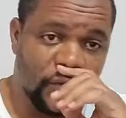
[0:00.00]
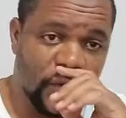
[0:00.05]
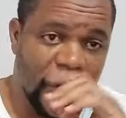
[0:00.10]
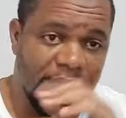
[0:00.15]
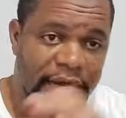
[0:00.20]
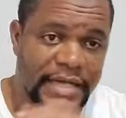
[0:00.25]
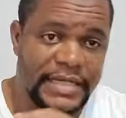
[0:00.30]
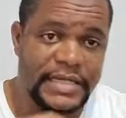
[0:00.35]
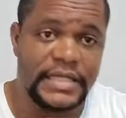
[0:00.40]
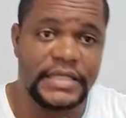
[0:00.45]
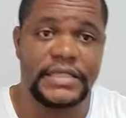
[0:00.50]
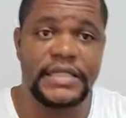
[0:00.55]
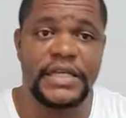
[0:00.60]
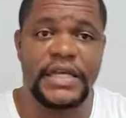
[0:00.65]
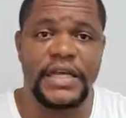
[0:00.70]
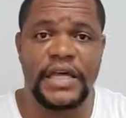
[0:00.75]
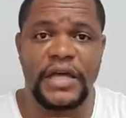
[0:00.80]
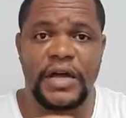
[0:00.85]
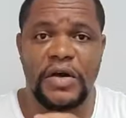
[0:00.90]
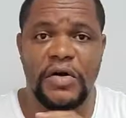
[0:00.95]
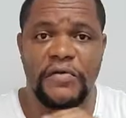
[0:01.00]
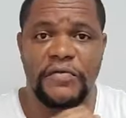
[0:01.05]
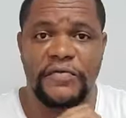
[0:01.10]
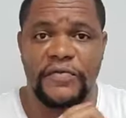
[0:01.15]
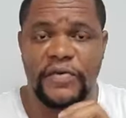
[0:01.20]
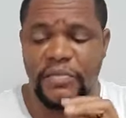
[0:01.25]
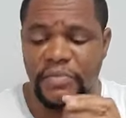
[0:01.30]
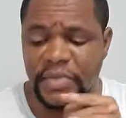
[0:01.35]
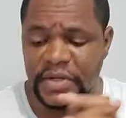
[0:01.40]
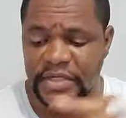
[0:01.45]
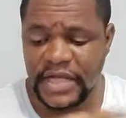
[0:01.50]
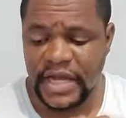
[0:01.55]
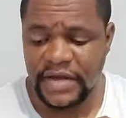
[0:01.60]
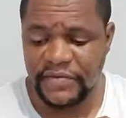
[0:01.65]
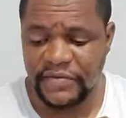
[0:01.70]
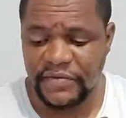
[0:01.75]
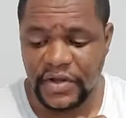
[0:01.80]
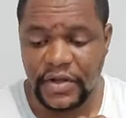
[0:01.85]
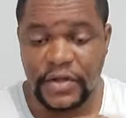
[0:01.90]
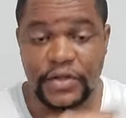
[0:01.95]
Rodney Sear of Front Page
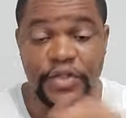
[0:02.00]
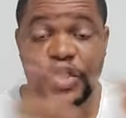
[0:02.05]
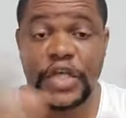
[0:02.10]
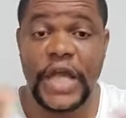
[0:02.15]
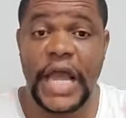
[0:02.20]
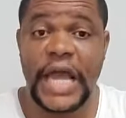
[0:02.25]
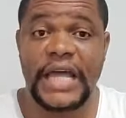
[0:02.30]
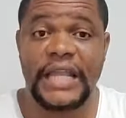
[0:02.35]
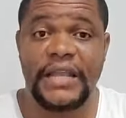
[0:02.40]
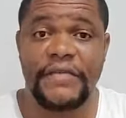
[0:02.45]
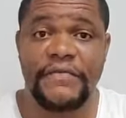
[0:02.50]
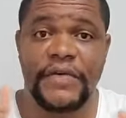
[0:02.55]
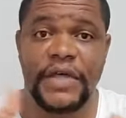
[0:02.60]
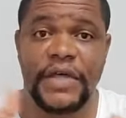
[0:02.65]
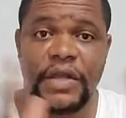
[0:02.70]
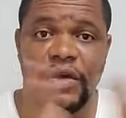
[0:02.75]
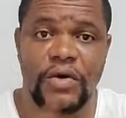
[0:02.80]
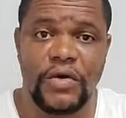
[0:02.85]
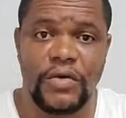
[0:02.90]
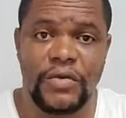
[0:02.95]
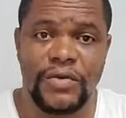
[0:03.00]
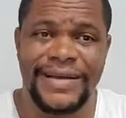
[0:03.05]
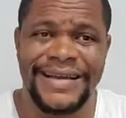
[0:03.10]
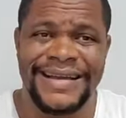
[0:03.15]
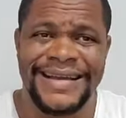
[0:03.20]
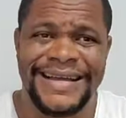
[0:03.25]
Africa. Share the video.